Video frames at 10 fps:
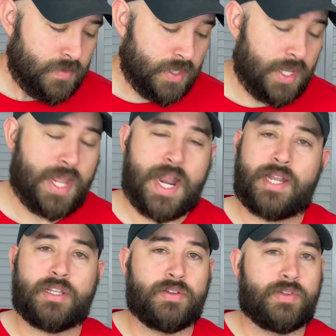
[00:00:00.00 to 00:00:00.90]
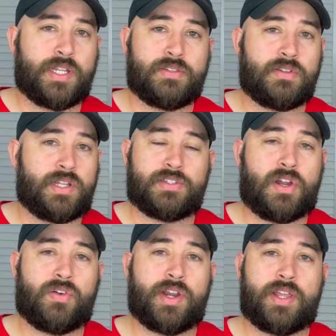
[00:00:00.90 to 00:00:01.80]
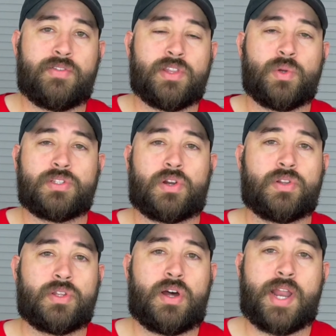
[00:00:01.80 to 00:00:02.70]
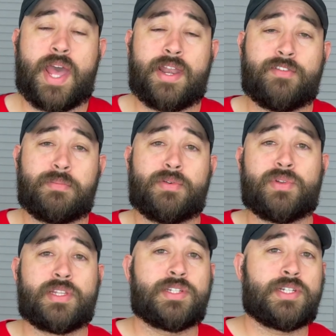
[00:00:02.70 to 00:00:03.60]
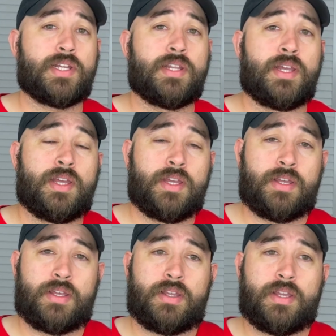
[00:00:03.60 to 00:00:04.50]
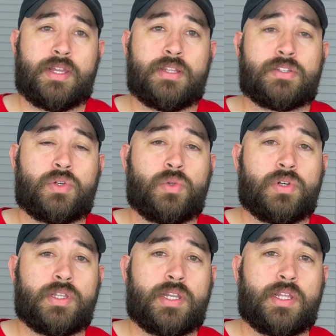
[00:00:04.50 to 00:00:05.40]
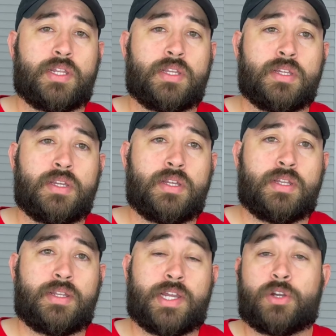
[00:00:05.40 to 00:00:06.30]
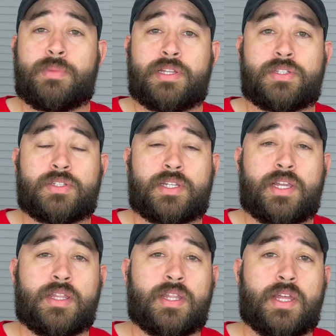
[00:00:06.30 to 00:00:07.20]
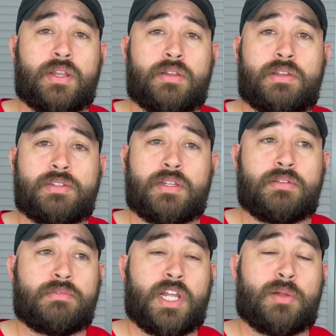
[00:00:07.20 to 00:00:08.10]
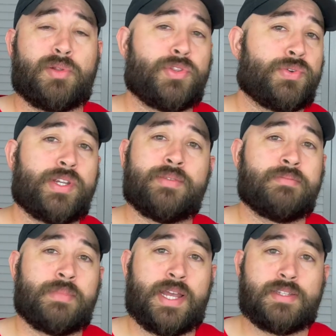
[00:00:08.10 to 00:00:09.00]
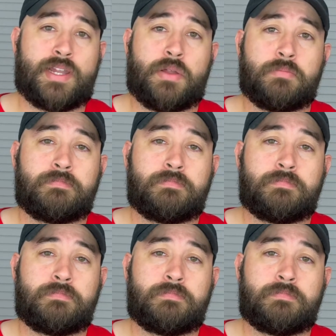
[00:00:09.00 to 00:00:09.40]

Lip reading: And I love it. It's already, even though it's early on, it hadn't even been released yet, it is cooler than any Necromancer skin that is in Diablo 3, hands down.